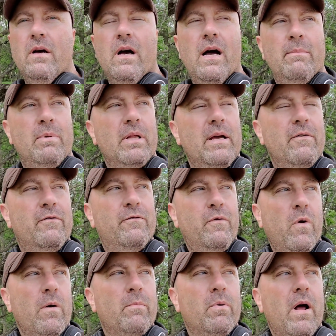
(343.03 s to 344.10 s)
I believe
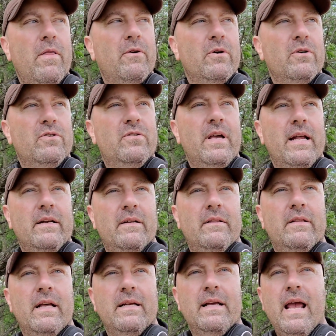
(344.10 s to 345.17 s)
4 brothers that
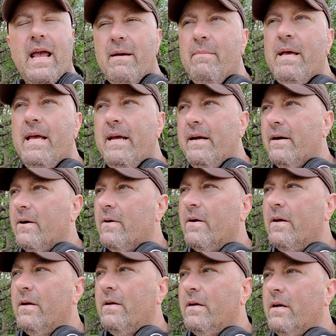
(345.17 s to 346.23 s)
came here
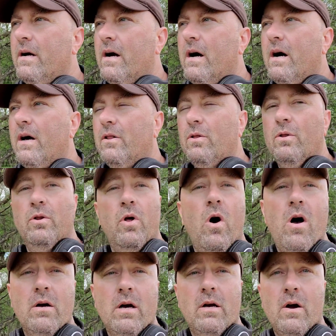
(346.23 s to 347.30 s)

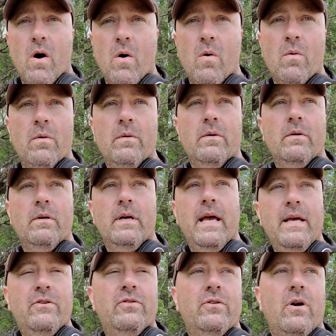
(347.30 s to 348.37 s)
long ago.
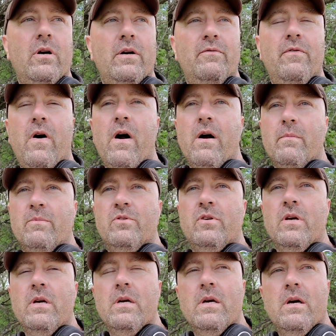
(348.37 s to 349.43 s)
Each started farms.
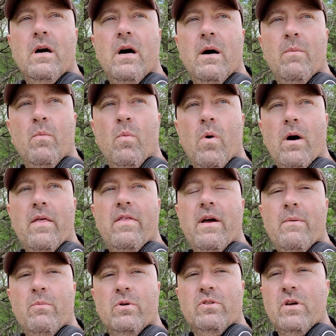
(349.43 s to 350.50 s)
One of
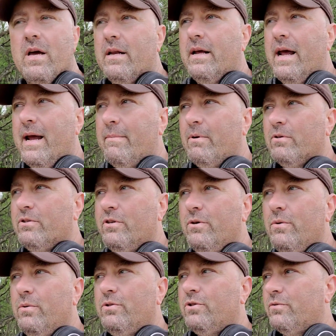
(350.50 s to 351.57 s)
them was kind of able
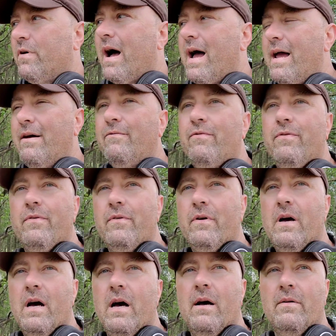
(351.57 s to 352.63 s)
to survive
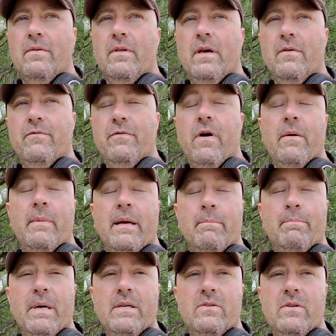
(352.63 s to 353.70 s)
the farming
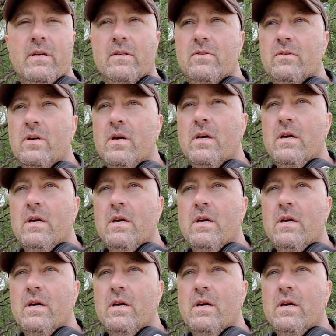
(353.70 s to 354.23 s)
business.